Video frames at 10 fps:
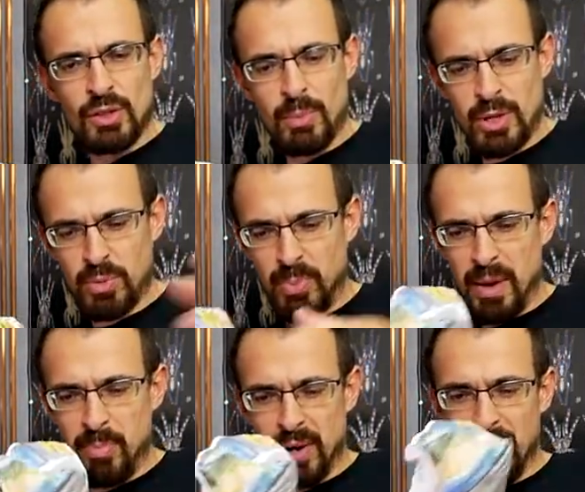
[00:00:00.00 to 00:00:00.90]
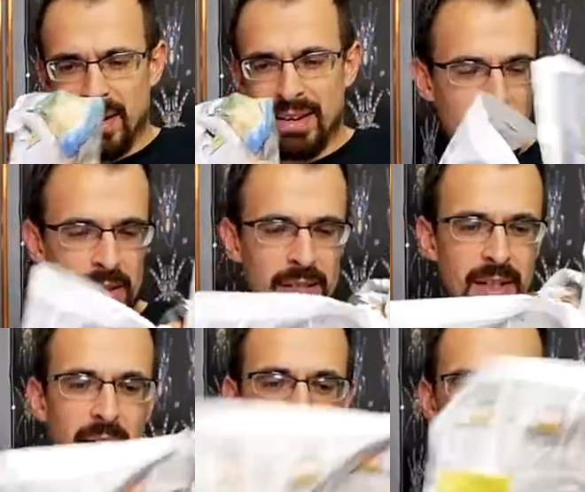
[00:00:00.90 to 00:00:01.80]
So much paper. This
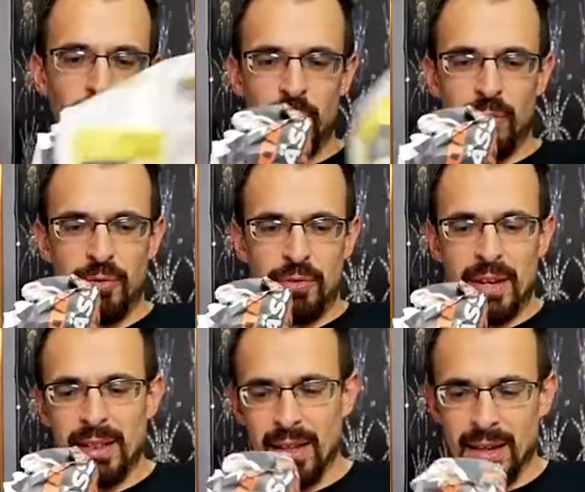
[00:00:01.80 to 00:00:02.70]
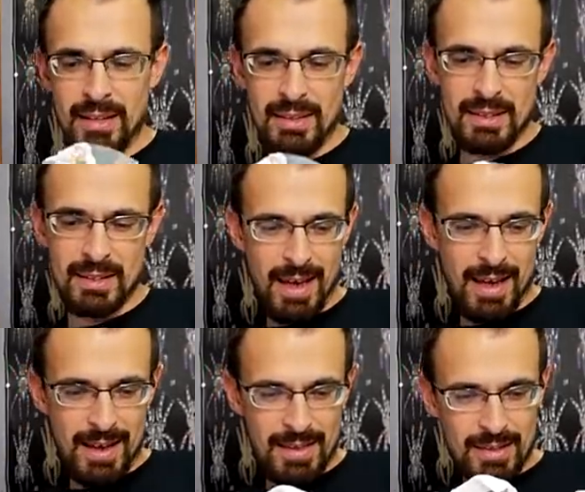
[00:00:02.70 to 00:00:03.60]
came from Finland
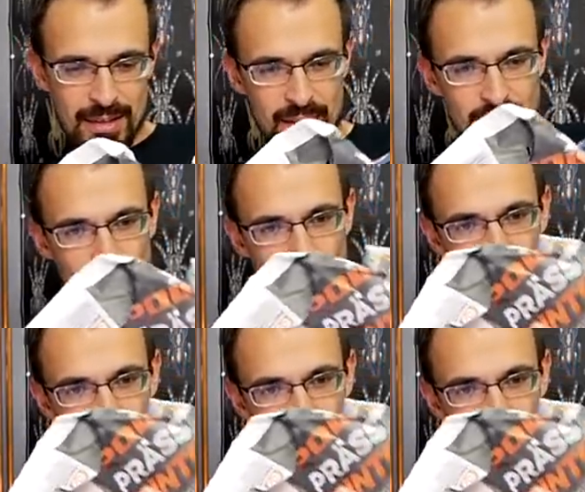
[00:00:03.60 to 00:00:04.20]
and it